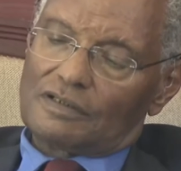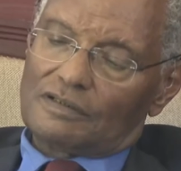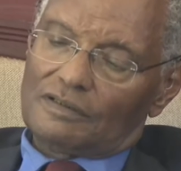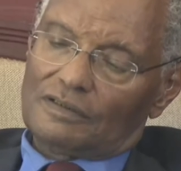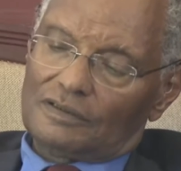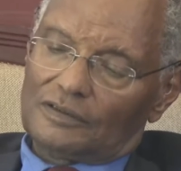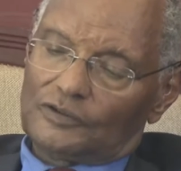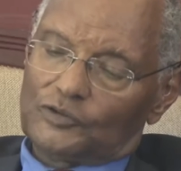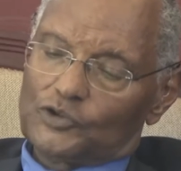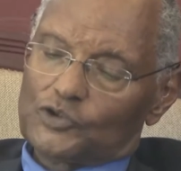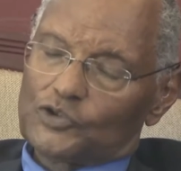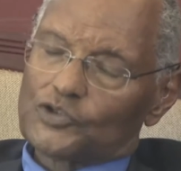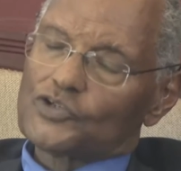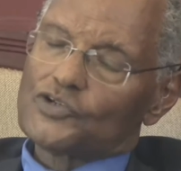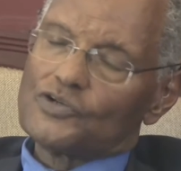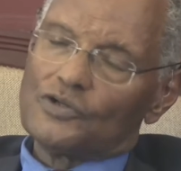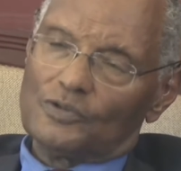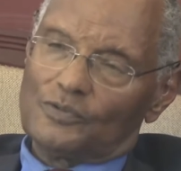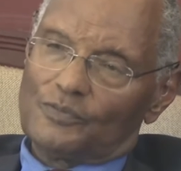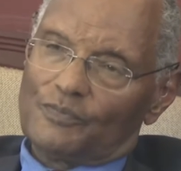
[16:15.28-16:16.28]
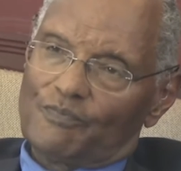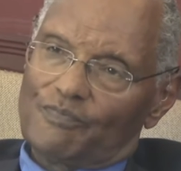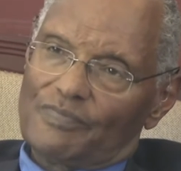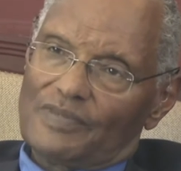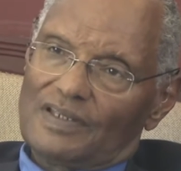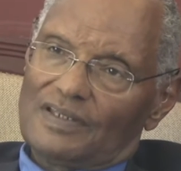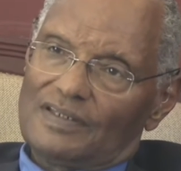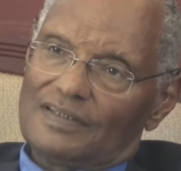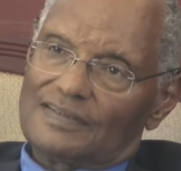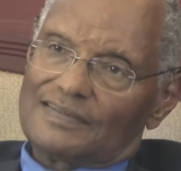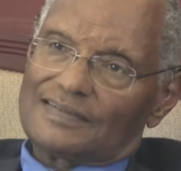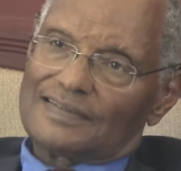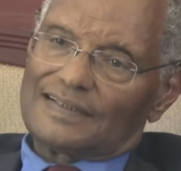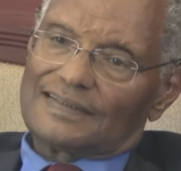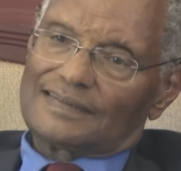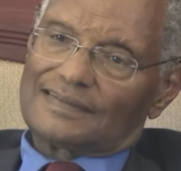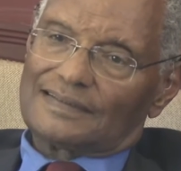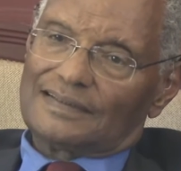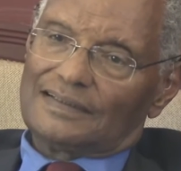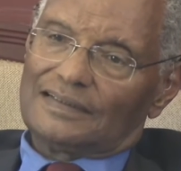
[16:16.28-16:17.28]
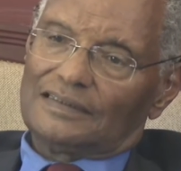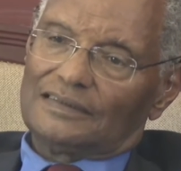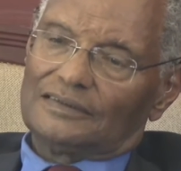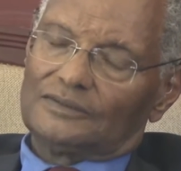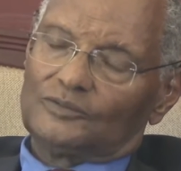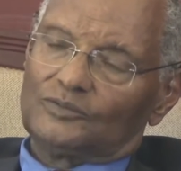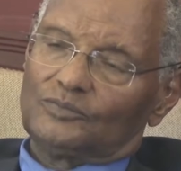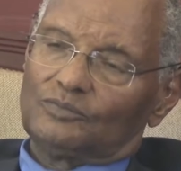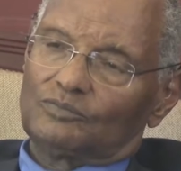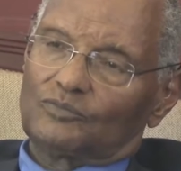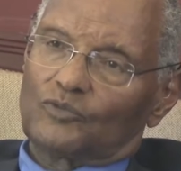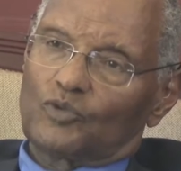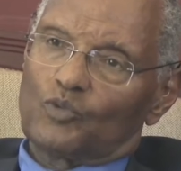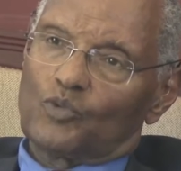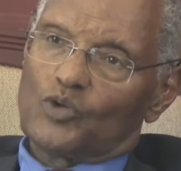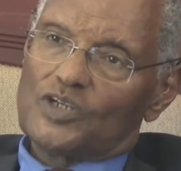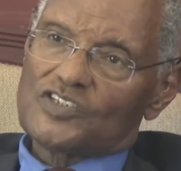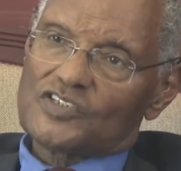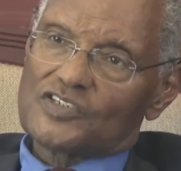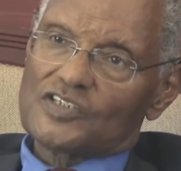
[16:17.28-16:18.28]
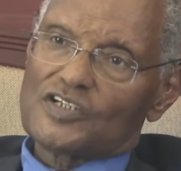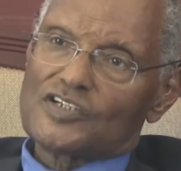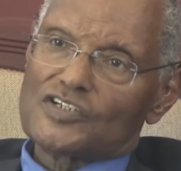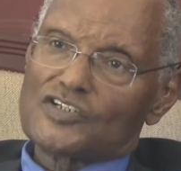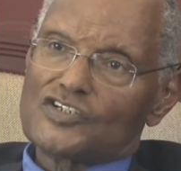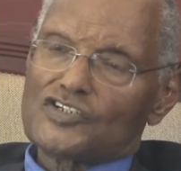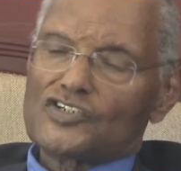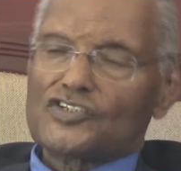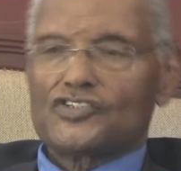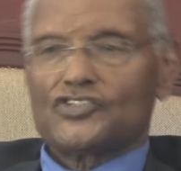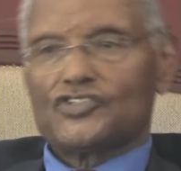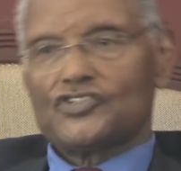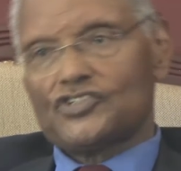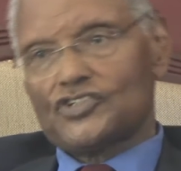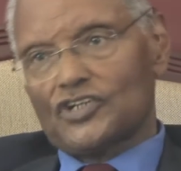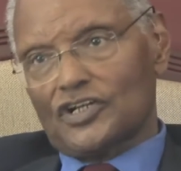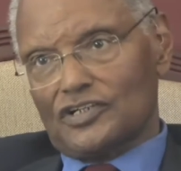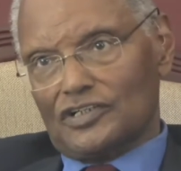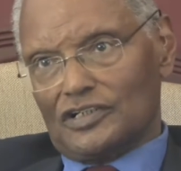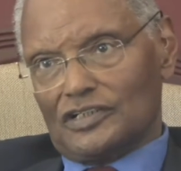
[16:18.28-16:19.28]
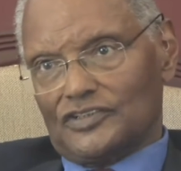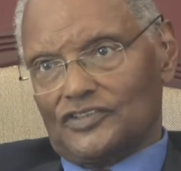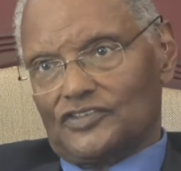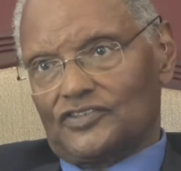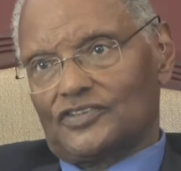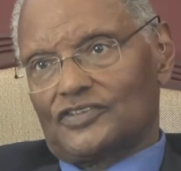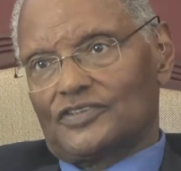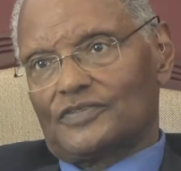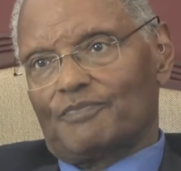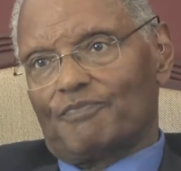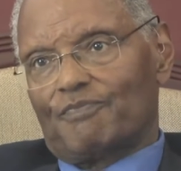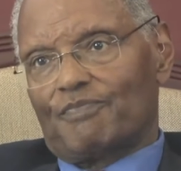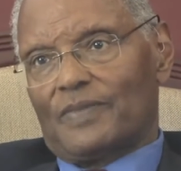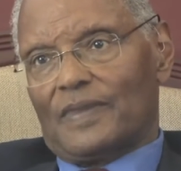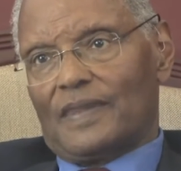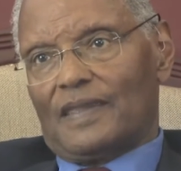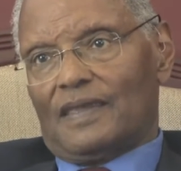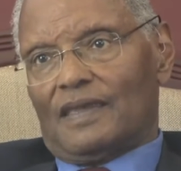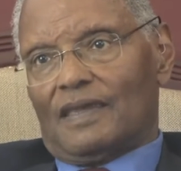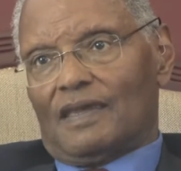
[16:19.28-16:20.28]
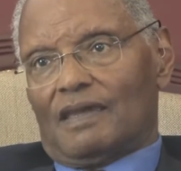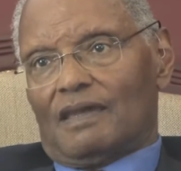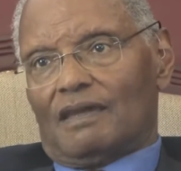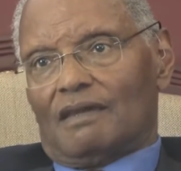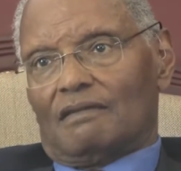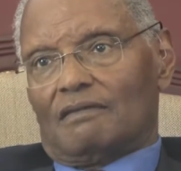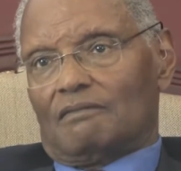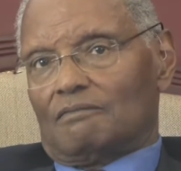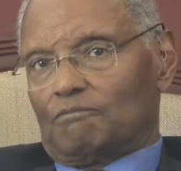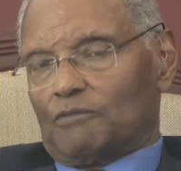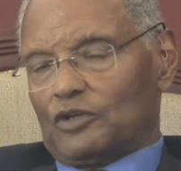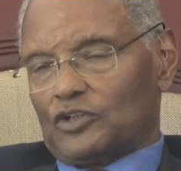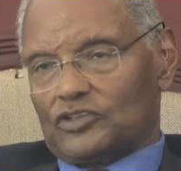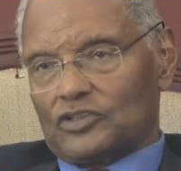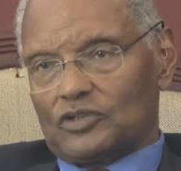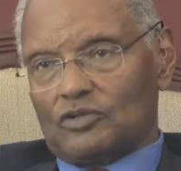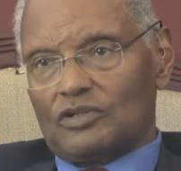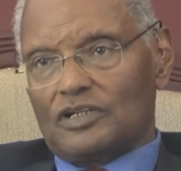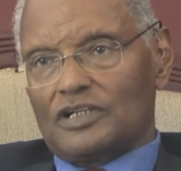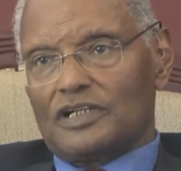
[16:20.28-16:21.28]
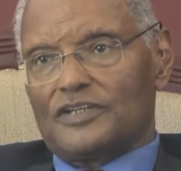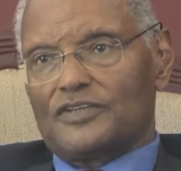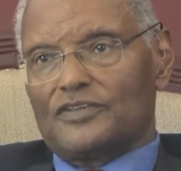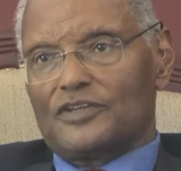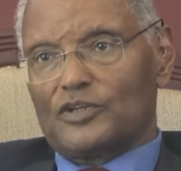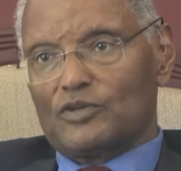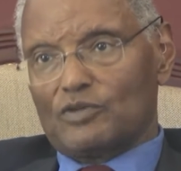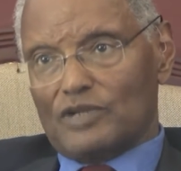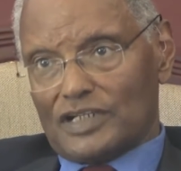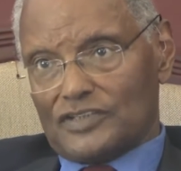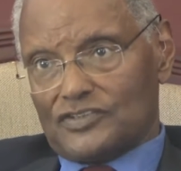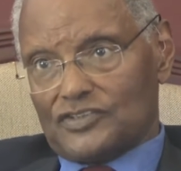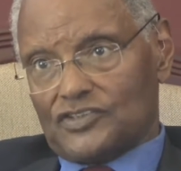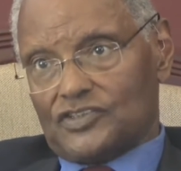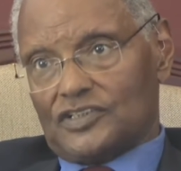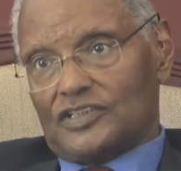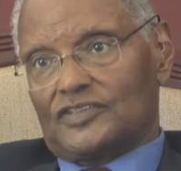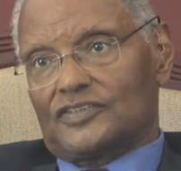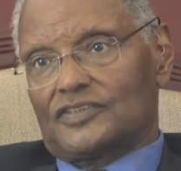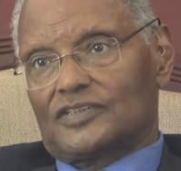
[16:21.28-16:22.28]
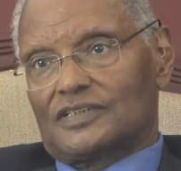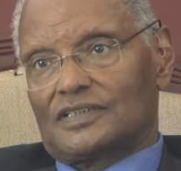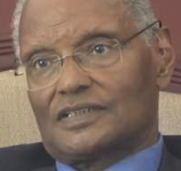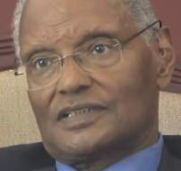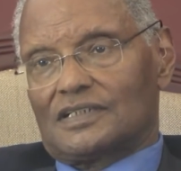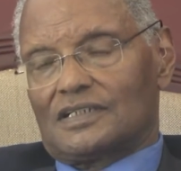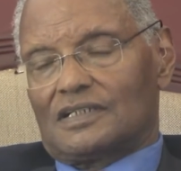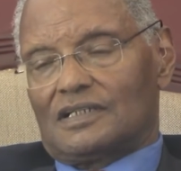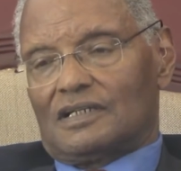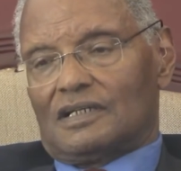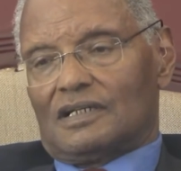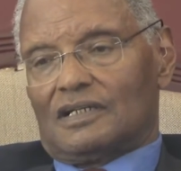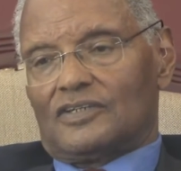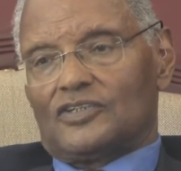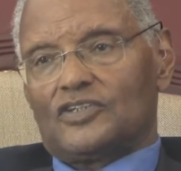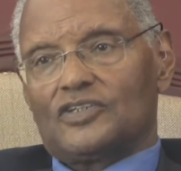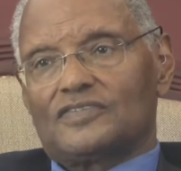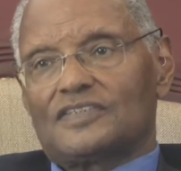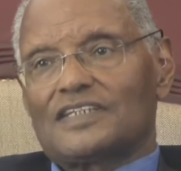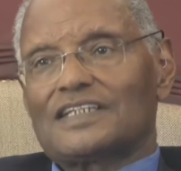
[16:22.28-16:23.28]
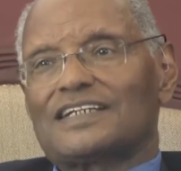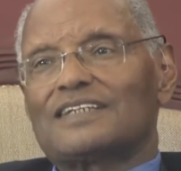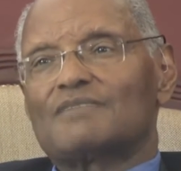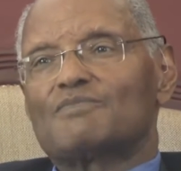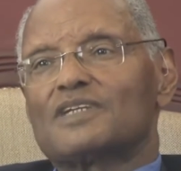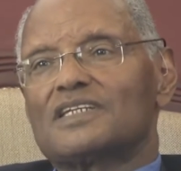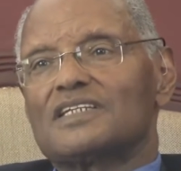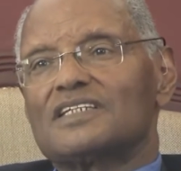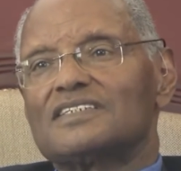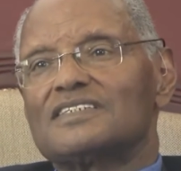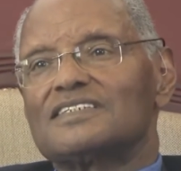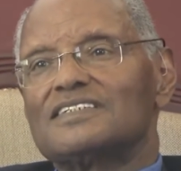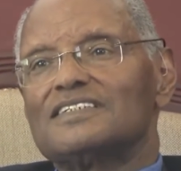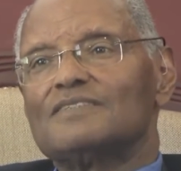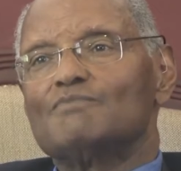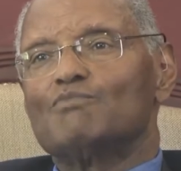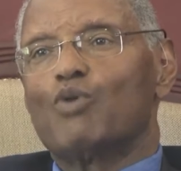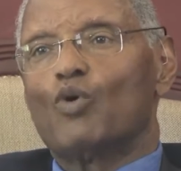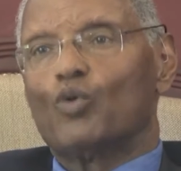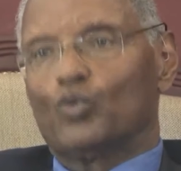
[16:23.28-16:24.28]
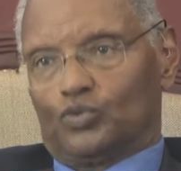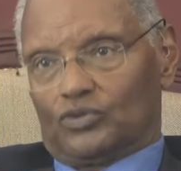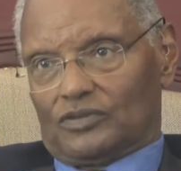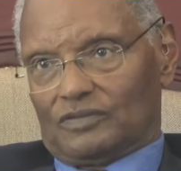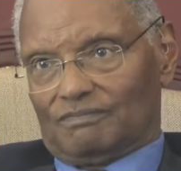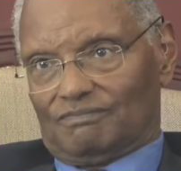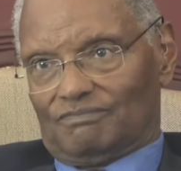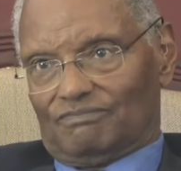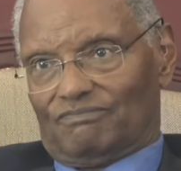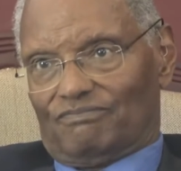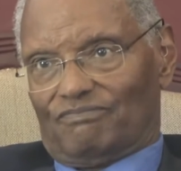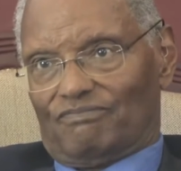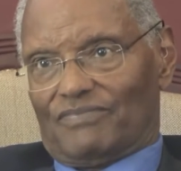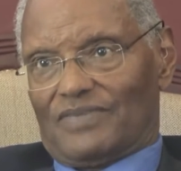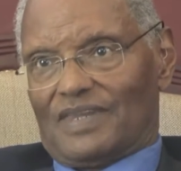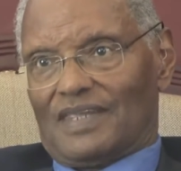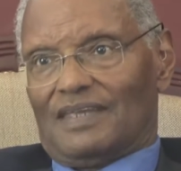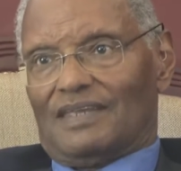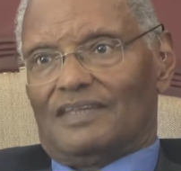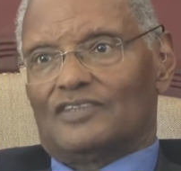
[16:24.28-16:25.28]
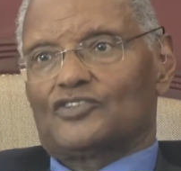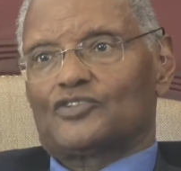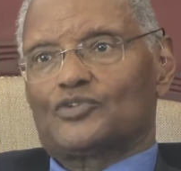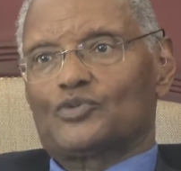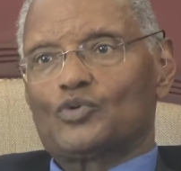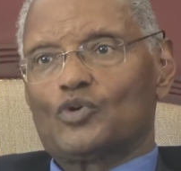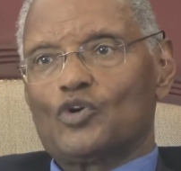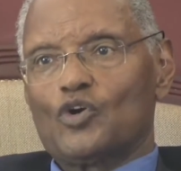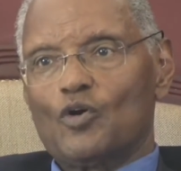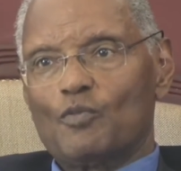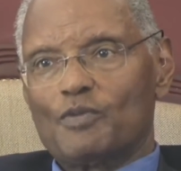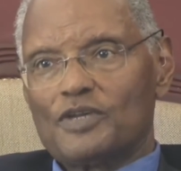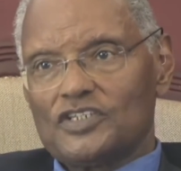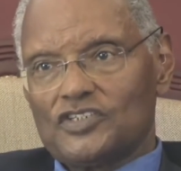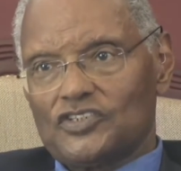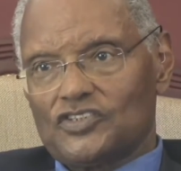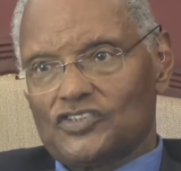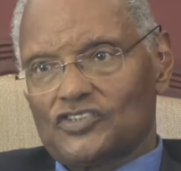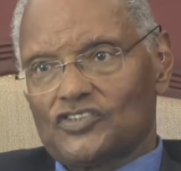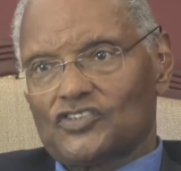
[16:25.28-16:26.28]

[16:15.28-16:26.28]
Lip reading: You should know that Western journalists, particularly in the United States, they can be easily bought through lobbyists,